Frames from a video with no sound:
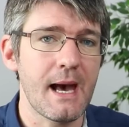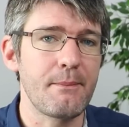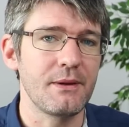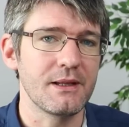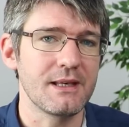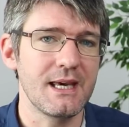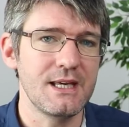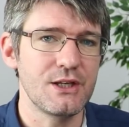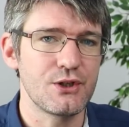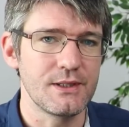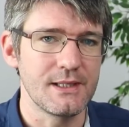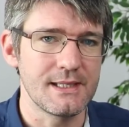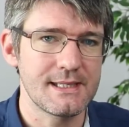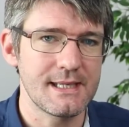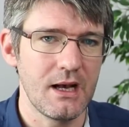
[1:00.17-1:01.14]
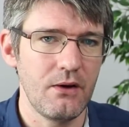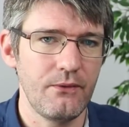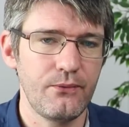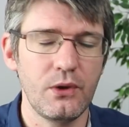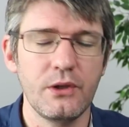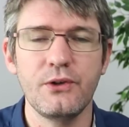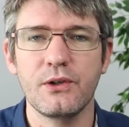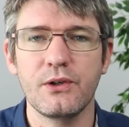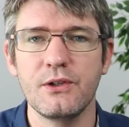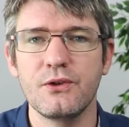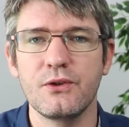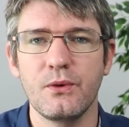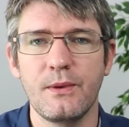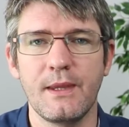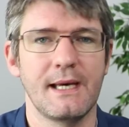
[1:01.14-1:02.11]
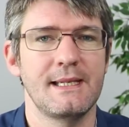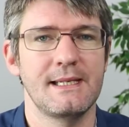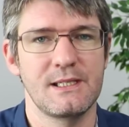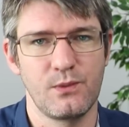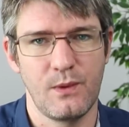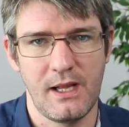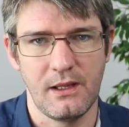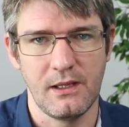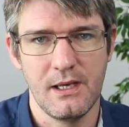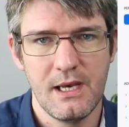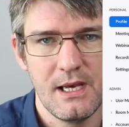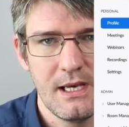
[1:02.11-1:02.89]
application itself, well, you can do that as well.